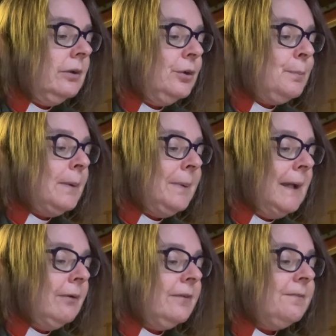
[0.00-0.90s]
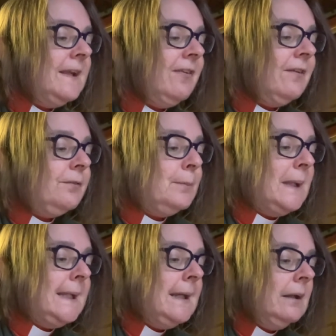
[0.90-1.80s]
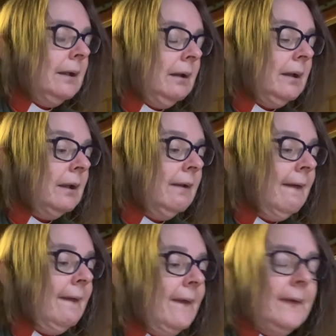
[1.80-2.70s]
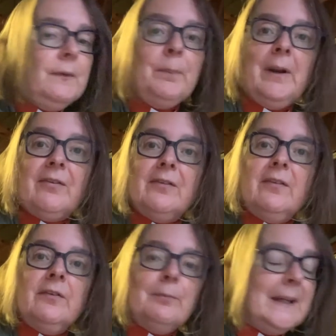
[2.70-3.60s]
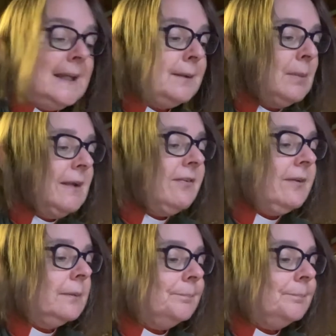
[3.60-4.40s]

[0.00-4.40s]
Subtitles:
You prepare a feast for me in the presence of my enemies.